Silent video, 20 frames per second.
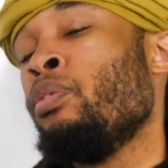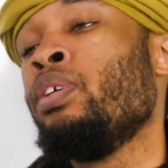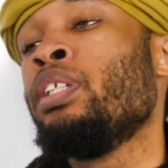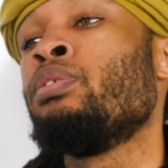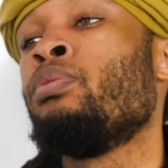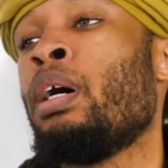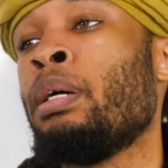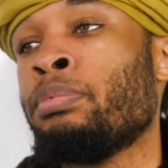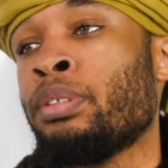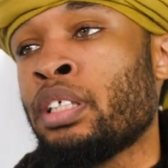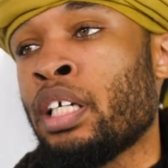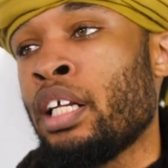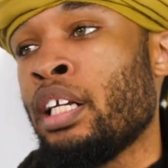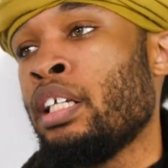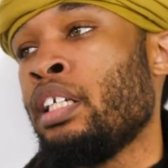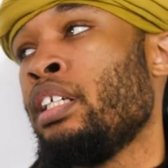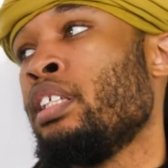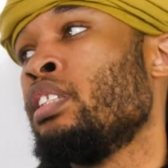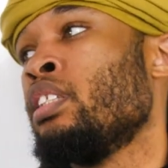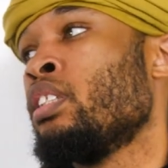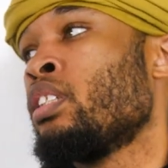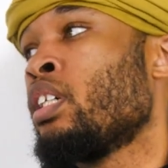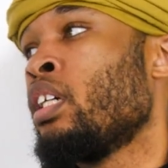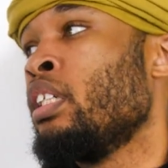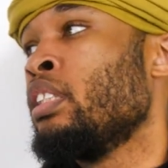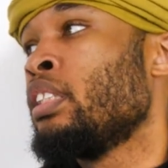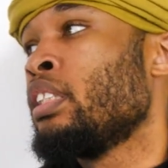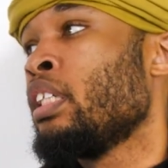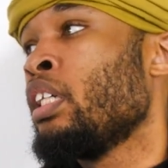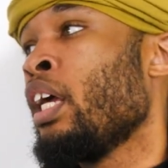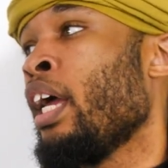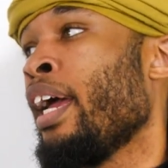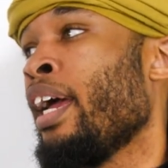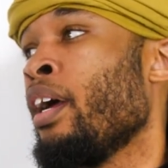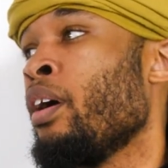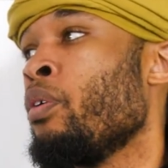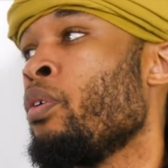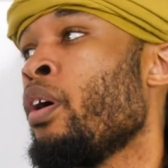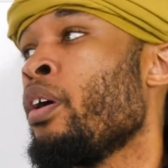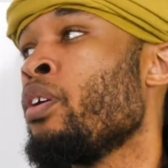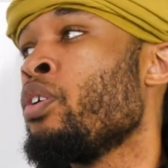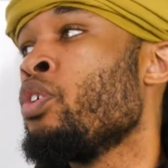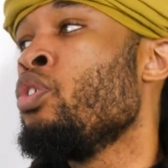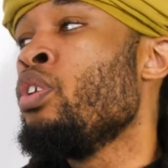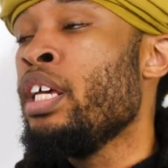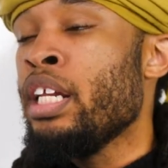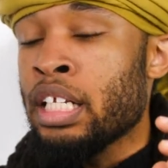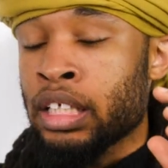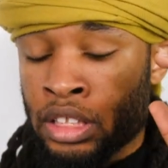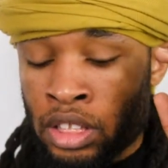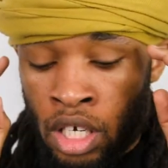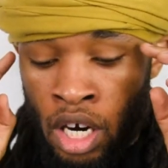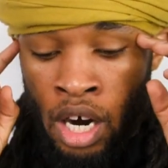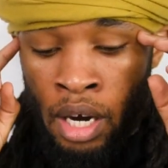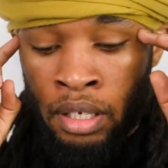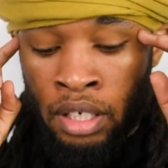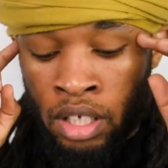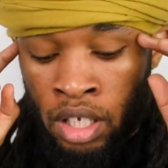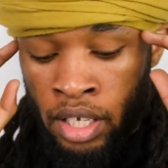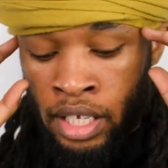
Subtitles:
The reason why I'm saying these is because you need to stop